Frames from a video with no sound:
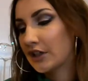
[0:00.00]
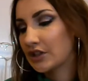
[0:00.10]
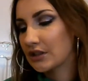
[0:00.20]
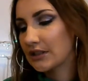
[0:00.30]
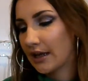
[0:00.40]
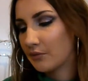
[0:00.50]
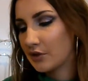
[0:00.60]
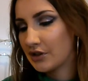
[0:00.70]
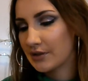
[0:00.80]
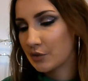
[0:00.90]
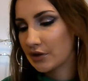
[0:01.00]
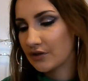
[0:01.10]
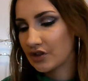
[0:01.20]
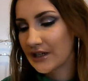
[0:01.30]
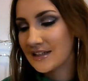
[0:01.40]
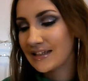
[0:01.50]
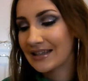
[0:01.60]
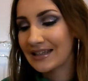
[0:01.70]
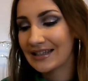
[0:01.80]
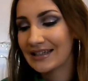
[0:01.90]
I want to use up 2 of the shades because
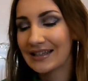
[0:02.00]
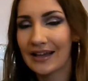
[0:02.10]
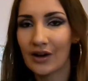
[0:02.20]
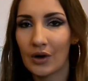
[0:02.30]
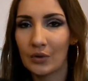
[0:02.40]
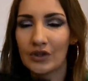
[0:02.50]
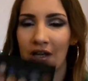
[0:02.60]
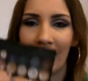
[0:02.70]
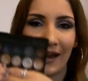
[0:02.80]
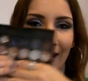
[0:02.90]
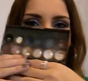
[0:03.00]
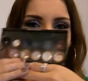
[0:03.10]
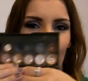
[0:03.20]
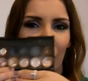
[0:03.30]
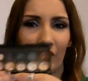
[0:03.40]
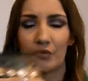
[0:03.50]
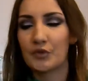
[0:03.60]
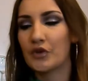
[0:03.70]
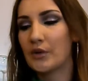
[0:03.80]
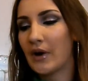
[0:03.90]
this is getting old. It still performs
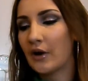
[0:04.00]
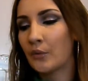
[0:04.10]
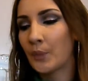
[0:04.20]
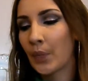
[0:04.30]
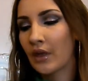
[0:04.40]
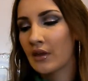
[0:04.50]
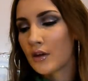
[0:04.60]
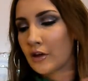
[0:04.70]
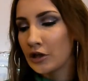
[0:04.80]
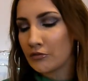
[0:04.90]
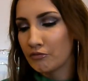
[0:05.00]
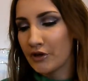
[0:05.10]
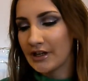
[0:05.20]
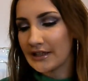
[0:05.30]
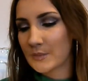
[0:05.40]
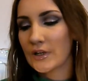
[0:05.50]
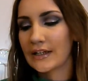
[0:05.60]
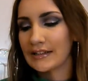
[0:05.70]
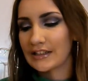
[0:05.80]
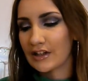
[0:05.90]
pretty well, but it is one I
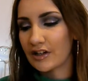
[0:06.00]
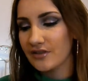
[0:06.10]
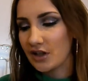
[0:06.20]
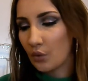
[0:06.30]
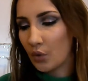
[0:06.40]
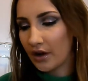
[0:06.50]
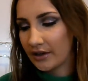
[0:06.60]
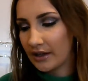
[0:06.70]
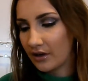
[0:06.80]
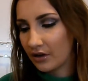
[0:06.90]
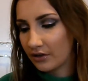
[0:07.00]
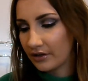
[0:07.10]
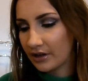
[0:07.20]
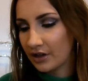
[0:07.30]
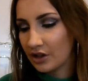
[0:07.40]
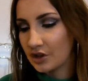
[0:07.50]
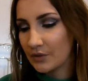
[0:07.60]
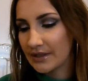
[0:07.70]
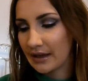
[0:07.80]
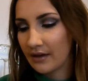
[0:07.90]
need to kind of start working on
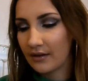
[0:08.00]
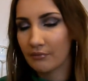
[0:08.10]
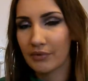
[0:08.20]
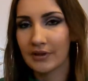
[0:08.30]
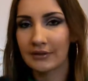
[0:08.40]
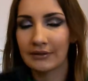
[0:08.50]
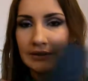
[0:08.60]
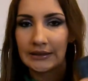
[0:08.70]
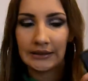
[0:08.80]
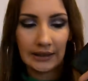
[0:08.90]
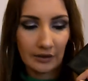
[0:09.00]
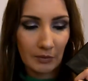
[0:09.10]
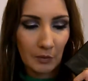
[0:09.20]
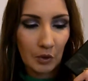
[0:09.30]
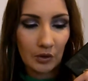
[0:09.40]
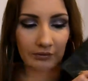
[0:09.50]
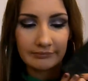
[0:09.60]
using up a little bit more.